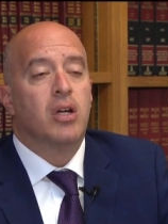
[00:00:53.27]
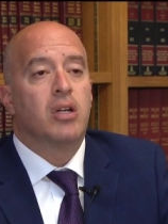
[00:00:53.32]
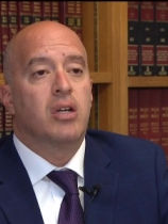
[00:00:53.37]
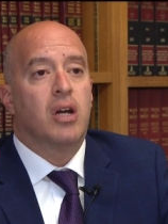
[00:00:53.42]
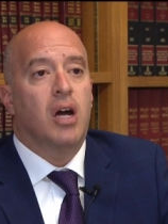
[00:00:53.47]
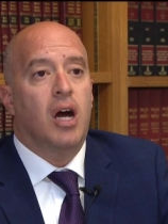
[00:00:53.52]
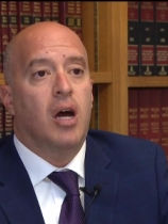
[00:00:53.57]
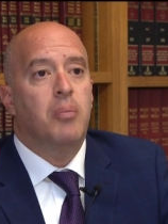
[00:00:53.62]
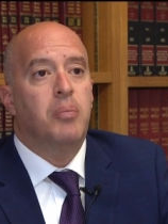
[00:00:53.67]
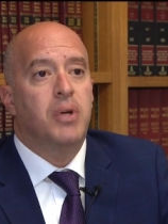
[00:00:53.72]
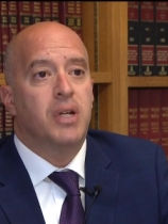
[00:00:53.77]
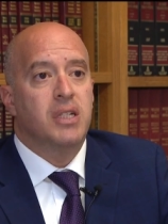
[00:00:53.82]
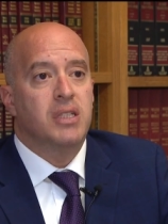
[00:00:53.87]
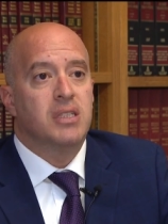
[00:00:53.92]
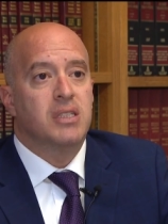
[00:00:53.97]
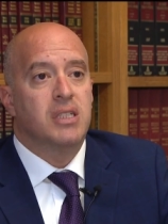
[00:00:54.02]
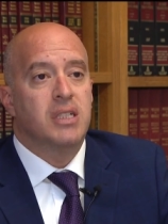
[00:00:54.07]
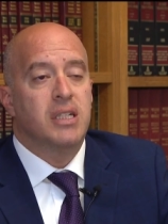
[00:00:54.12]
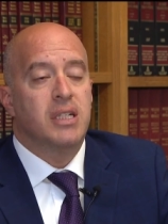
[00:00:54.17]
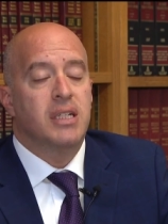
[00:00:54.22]

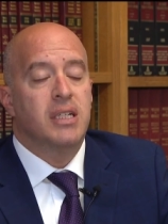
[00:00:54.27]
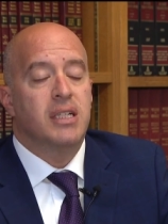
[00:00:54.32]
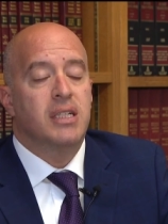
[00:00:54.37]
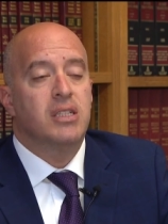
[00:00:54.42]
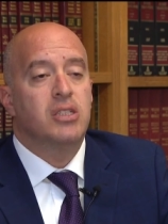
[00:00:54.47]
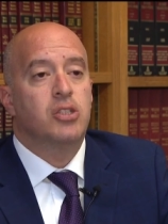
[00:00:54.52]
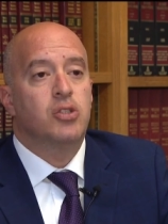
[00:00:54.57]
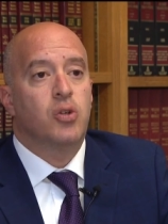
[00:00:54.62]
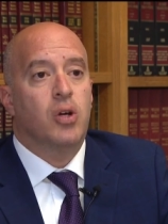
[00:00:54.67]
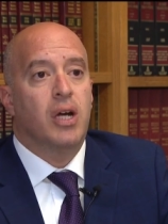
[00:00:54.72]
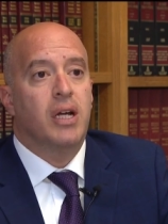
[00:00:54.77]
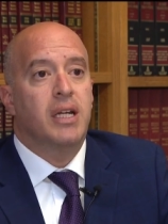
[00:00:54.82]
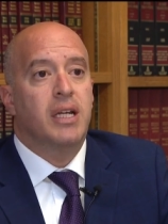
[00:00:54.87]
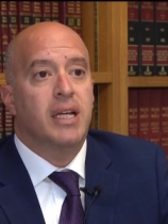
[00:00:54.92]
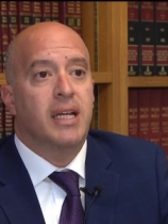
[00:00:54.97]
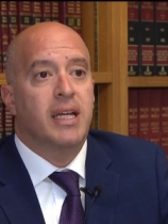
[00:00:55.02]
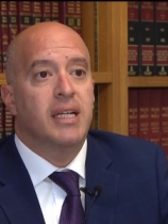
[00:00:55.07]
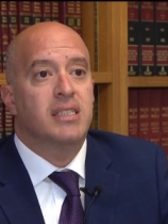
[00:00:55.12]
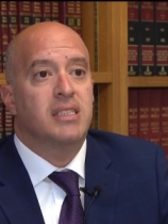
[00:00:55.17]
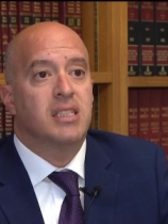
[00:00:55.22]
Competency is trying to
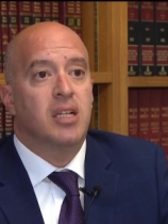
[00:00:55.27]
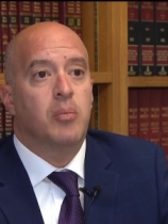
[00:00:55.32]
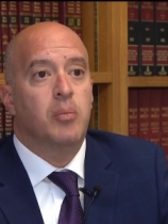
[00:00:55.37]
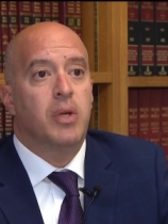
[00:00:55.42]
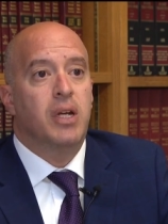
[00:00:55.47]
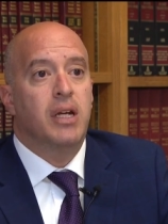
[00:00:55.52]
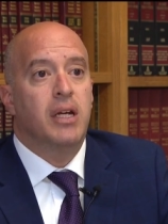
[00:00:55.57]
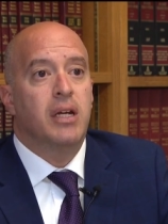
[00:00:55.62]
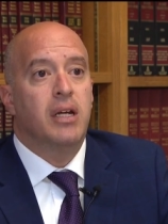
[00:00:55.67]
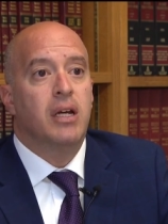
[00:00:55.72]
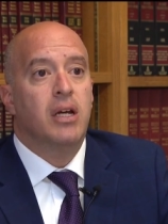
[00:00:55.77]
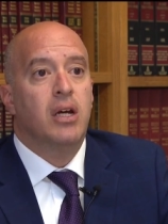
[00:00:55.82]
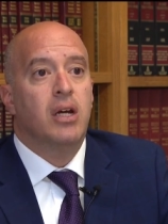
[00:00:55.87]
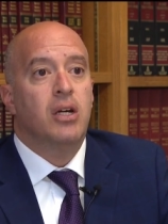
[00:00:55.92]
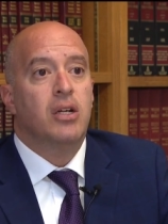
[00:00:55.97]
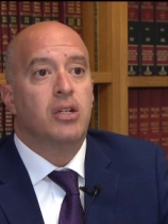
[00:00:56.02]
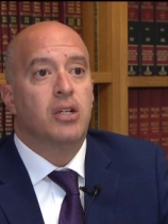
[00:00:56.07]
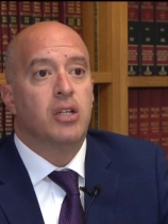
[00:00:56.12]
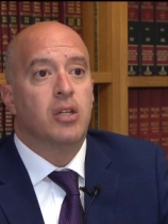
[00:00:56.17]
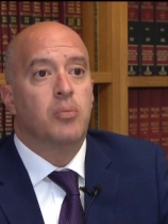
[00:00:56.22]
get somebody
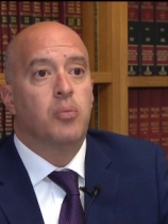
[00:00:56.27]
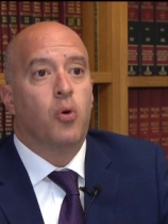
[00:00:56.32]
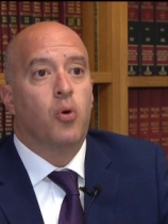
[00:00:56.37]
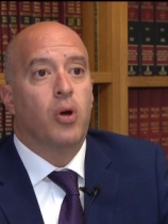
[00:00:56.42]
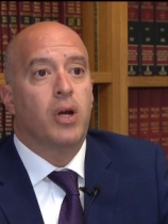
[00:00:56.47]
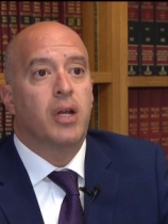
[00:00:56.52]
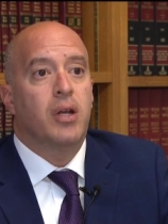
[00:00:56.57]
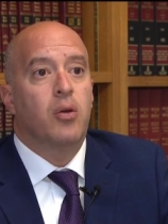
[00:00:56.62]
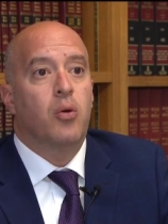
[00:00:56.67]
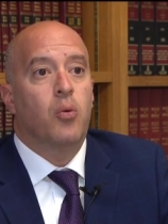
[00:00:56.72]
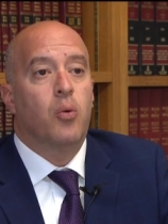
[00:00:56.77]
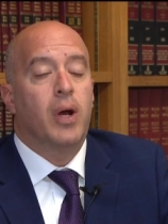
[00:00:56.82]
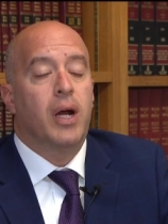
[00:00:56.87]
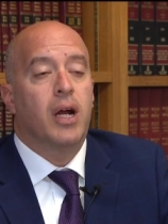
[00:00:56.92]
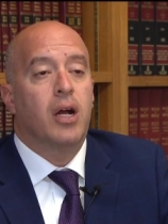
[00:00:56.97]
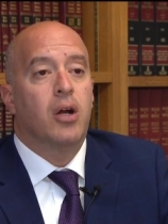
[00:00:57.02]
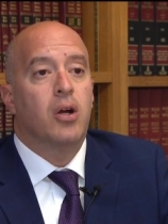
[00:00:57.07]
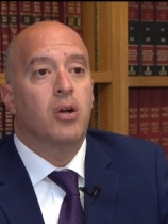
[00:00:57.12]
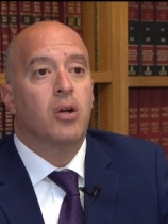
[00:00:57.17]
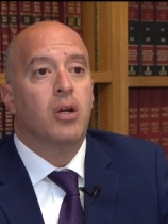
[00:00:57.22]
to the point
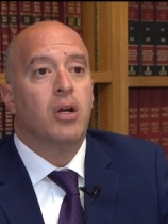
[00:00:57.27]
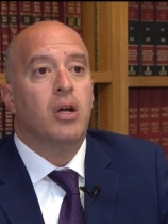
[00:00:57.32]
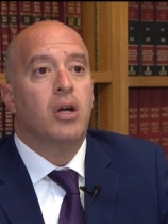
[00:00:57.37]
where